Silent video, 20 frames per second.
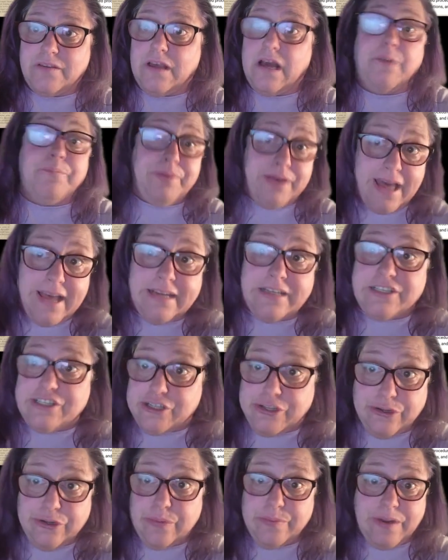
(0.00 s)
a peg
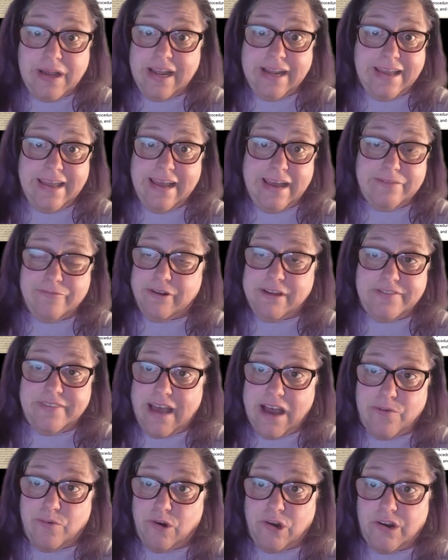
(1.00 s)
tube, I can't read
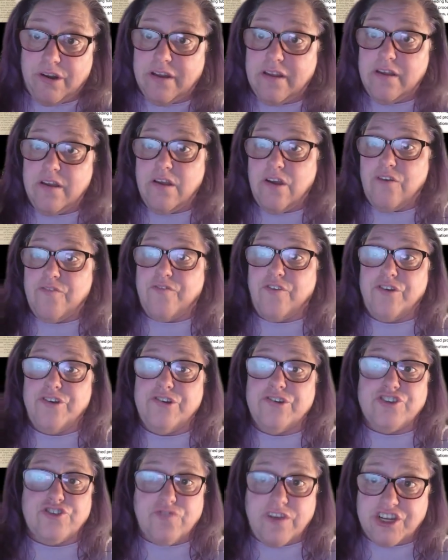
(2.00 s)
that word, for
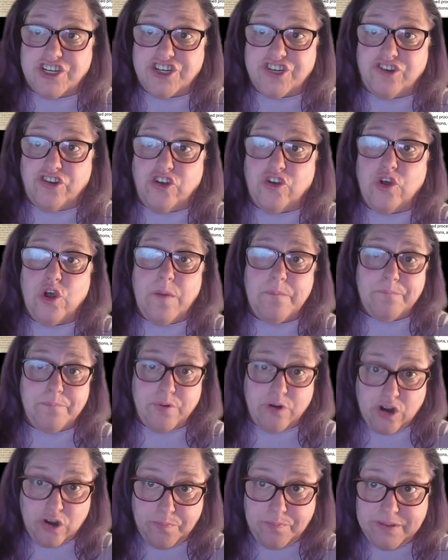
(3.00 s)
nutritional
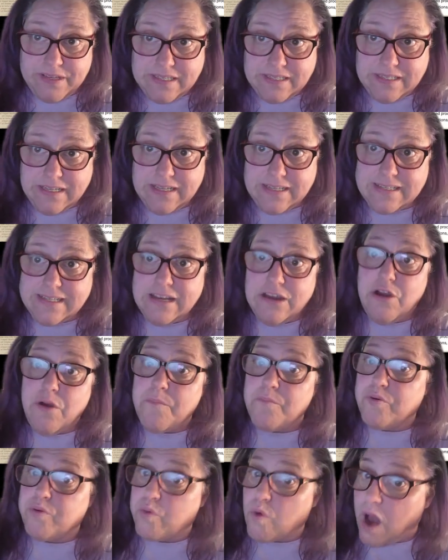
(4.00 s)
purposes.
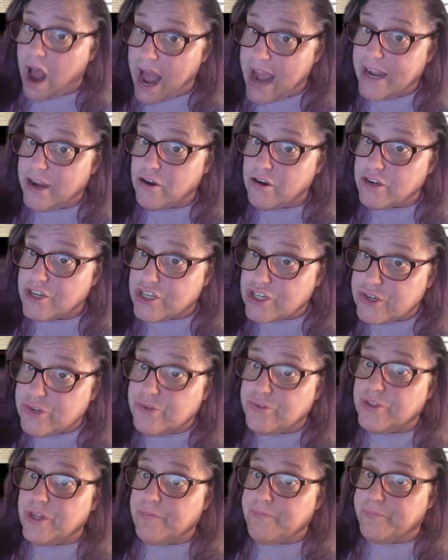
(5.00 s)
Prior
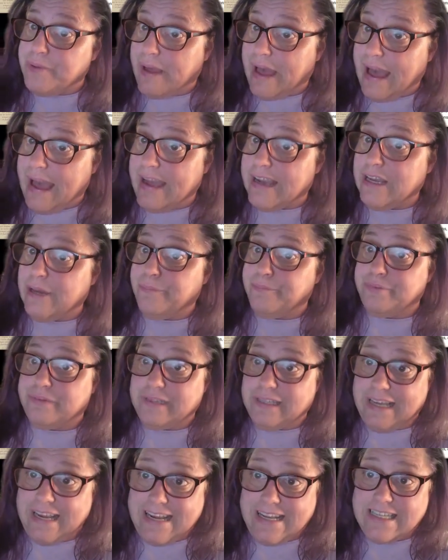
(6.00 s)
to the peg
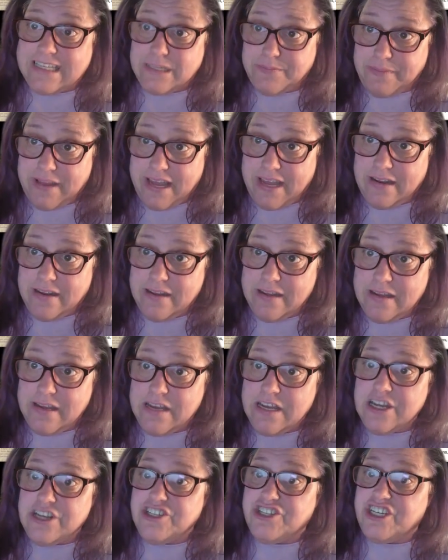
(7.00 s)
placement,
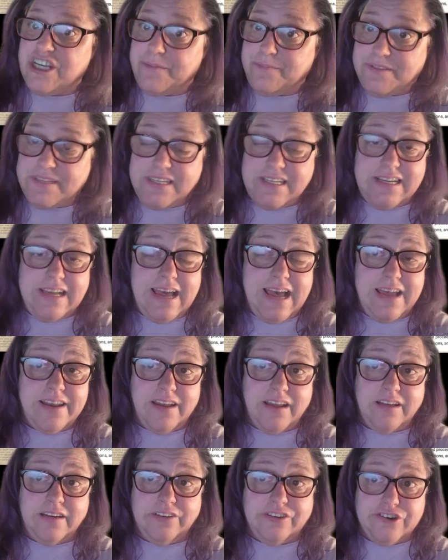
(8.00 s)
Gypsy had
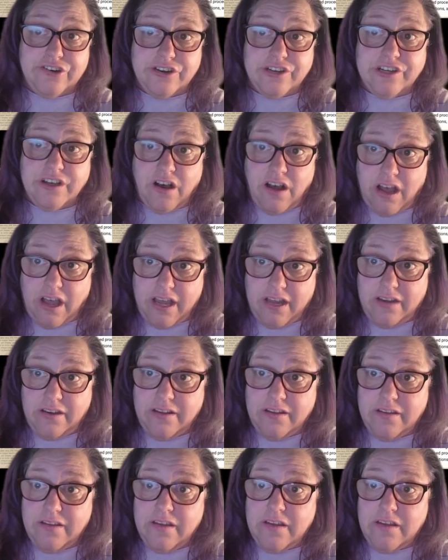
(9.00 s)
undergone